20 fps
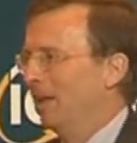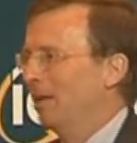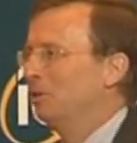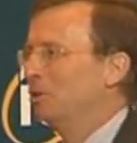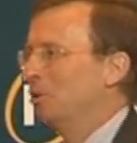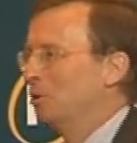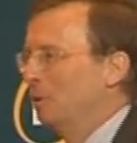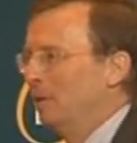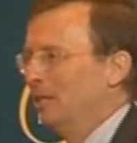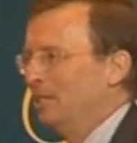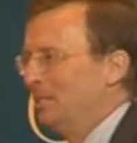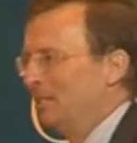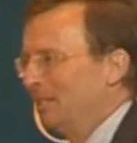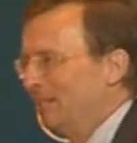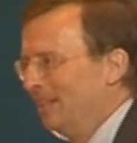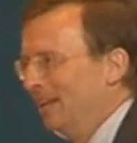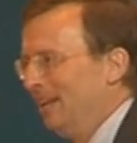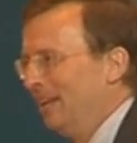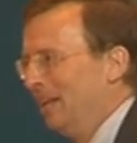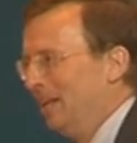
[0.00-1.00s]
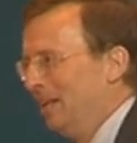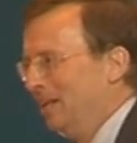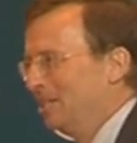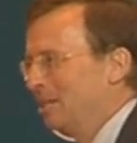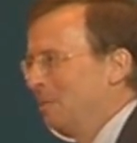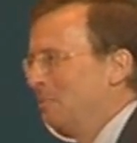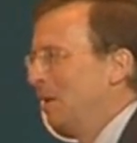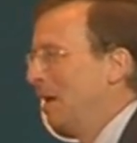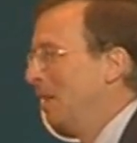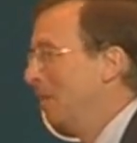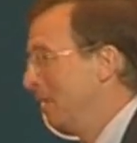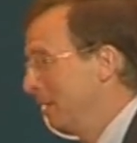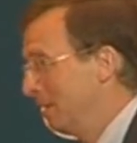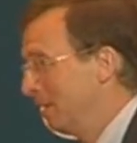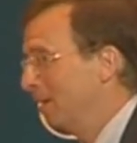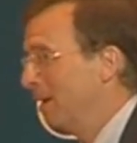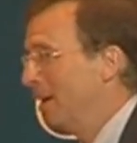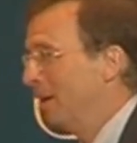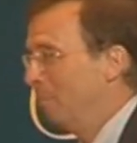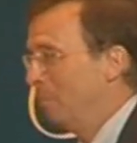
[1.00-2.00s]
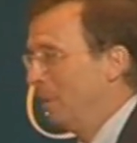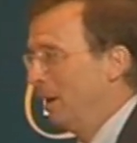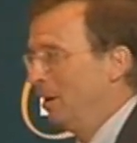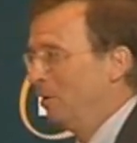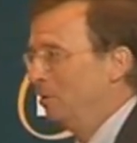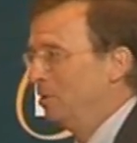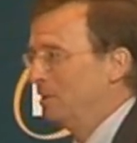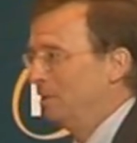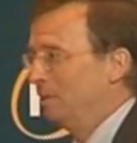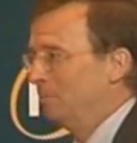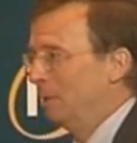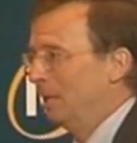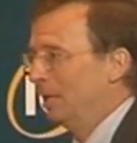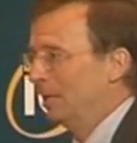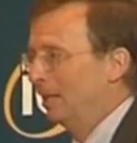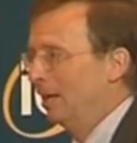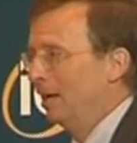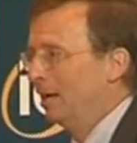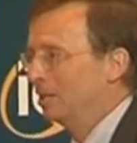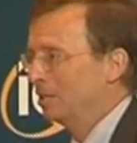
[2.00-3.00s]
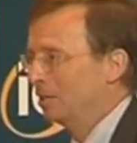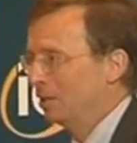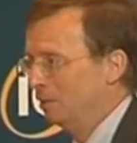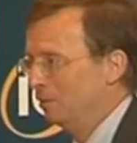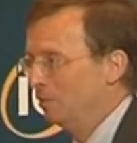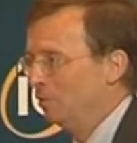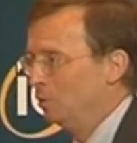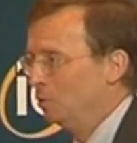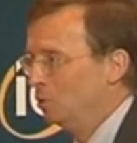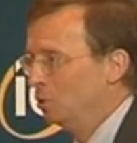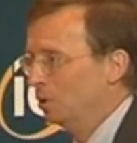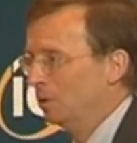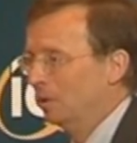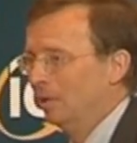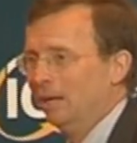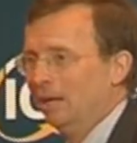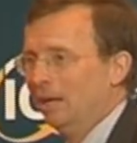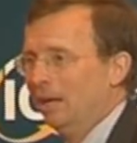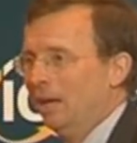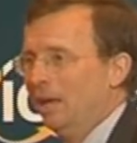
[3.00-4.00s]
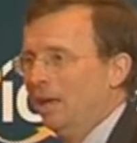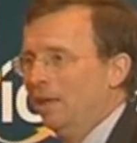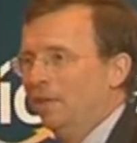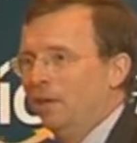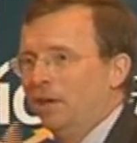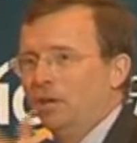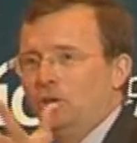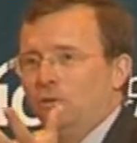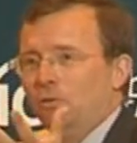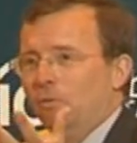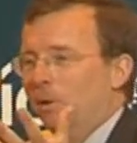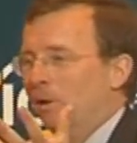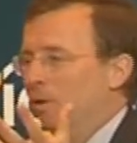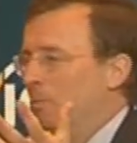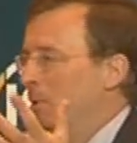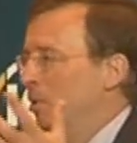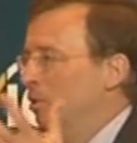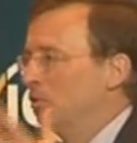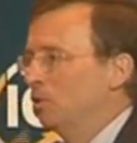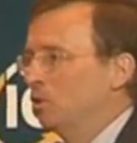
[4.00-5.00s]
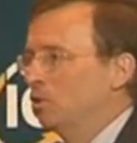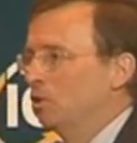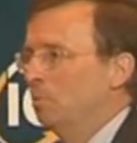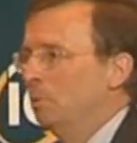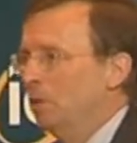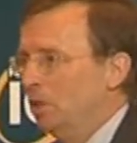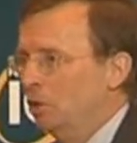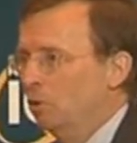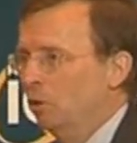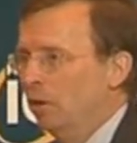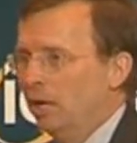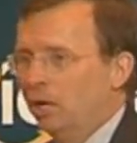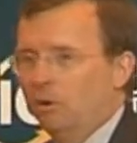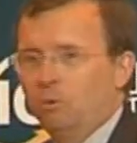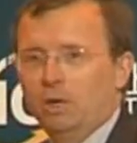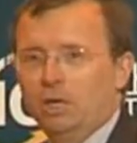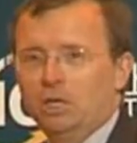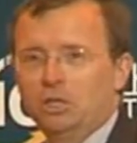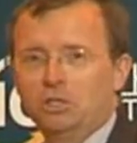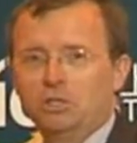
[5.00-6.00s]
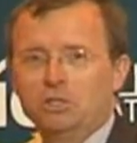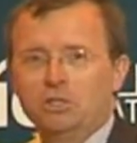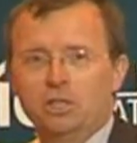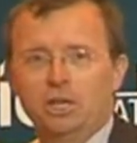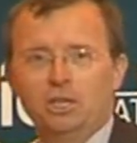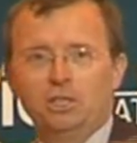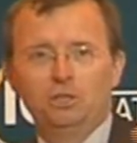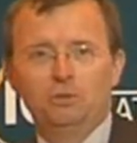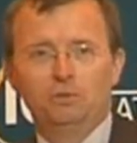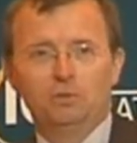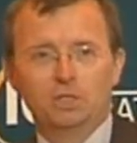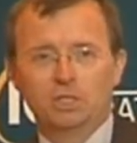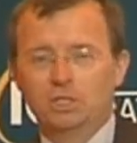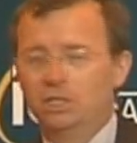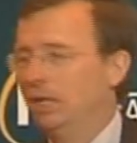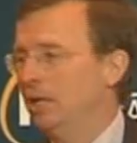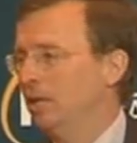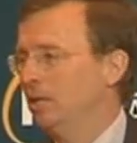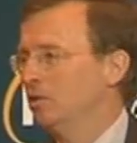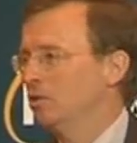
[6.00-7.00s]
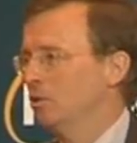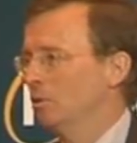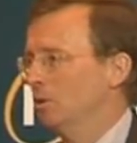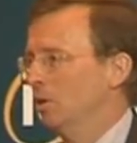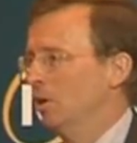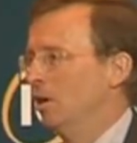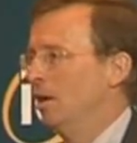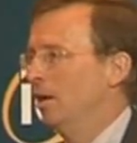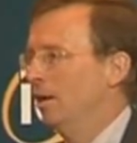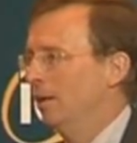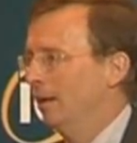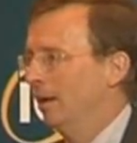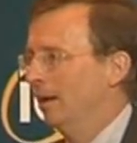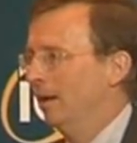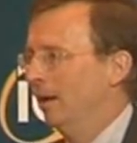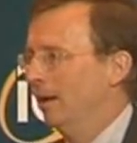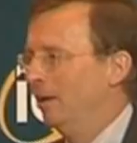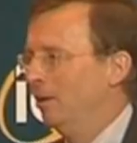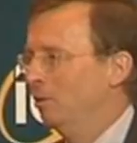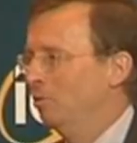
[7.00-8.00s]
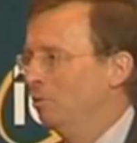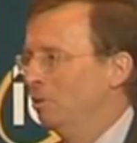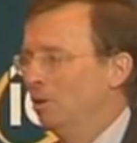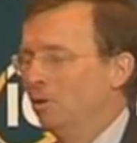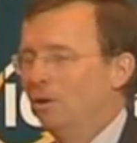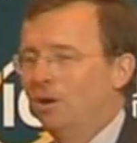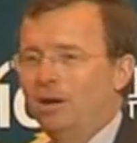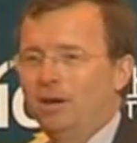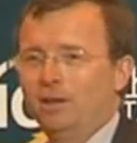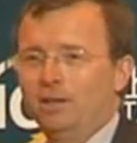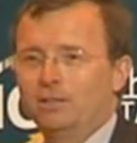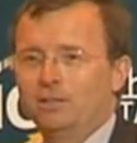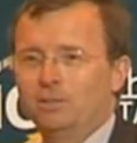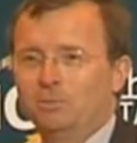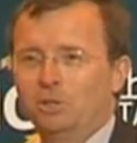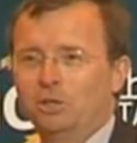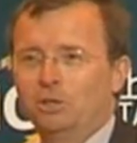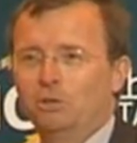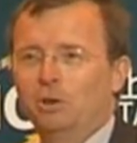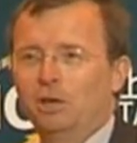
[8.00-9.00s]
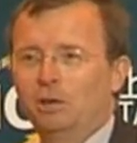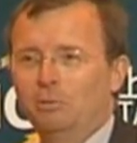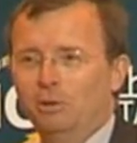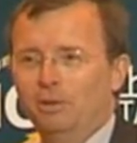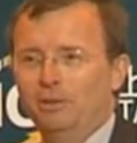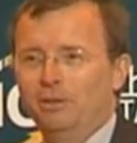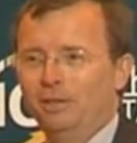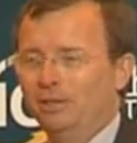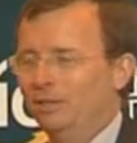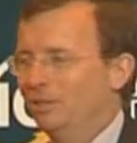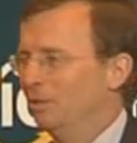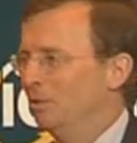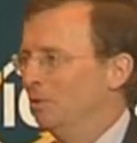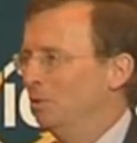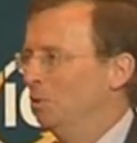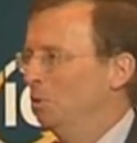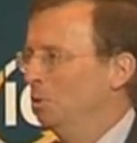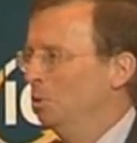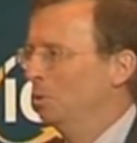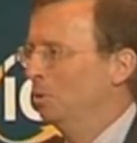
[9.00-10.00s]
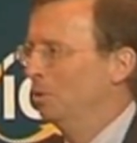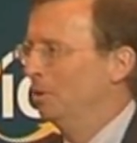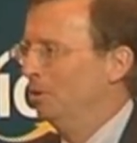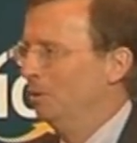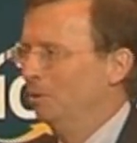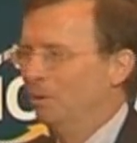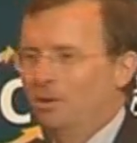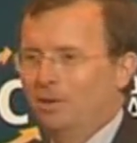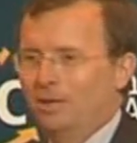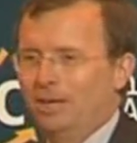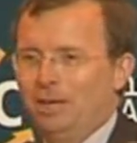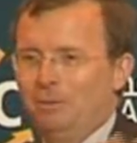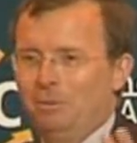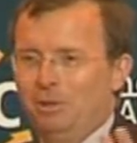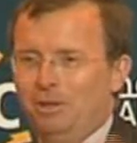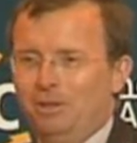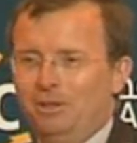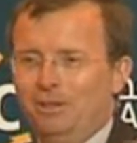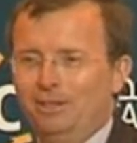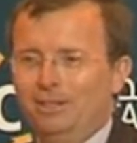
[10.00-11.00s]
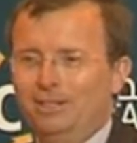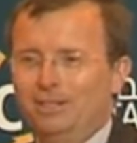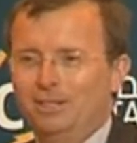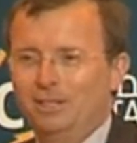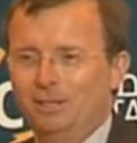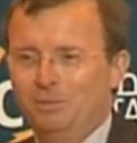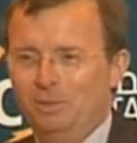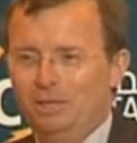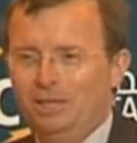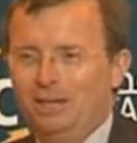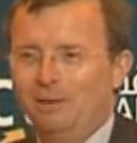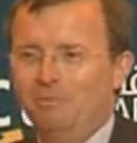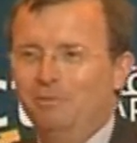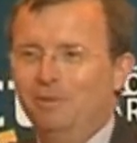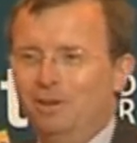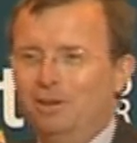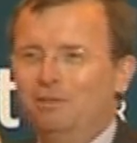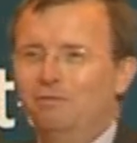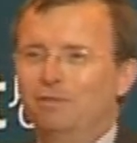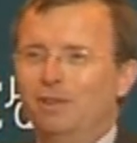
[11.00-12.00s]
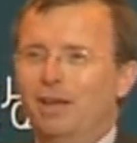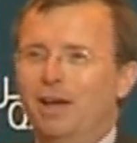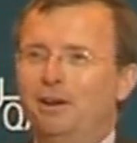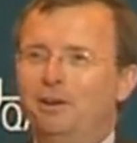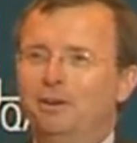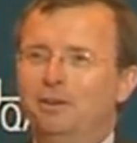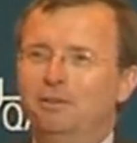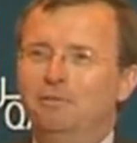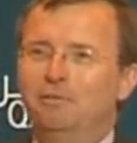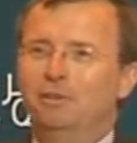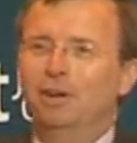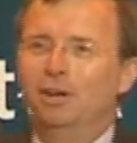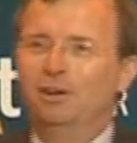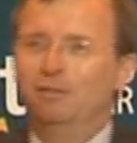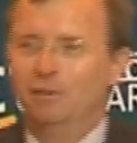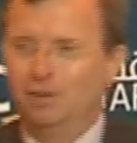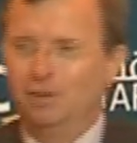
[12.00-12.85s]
like your question, and it's something I think a lot about in my class on the future. Thank you very much for so many great questions. Thank you for staying so long. And I know Doha has some incredible things to do, and you all came here to listen to me. I'm very flattered and very,